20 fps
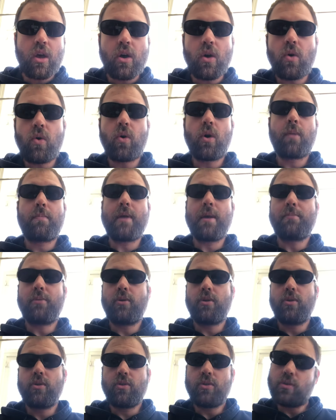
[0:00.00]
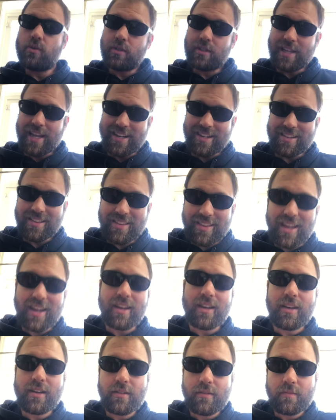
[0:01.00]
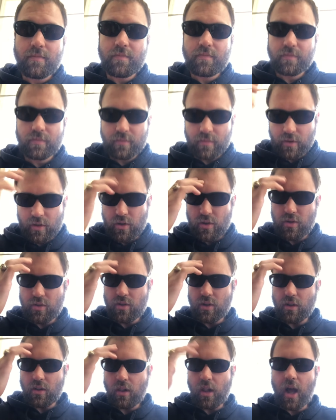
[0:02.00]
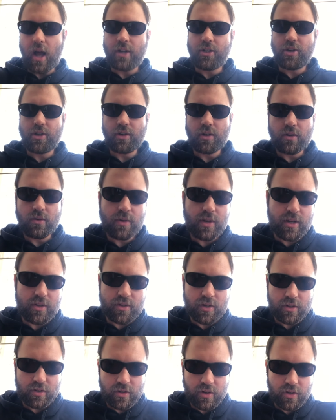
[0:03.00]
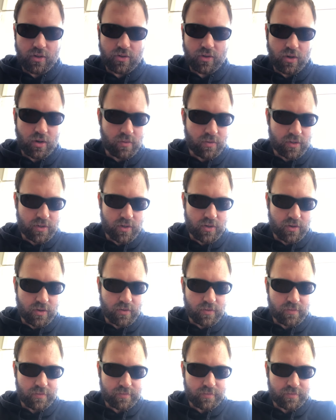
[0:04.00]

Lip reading: or people who tend to think, use their logic or reason to discern what to do.